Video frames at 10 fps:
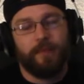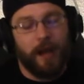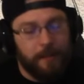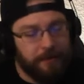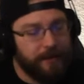
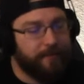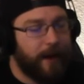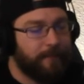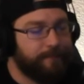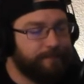I believe
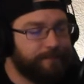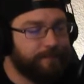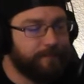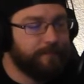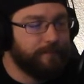that.
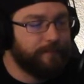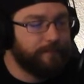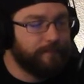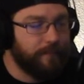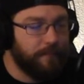
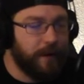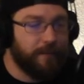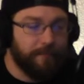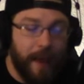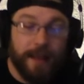
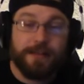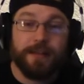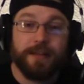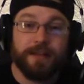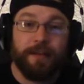But
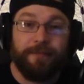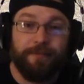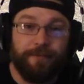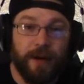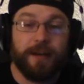Madsen is a
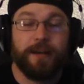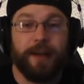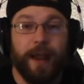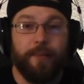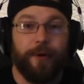fucking
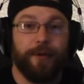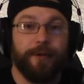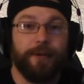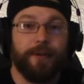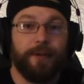gamer.
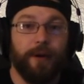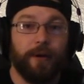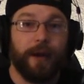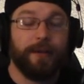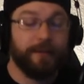
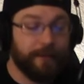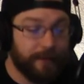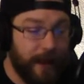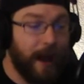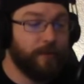Okay?
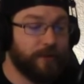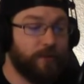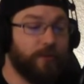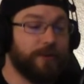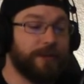That was cool to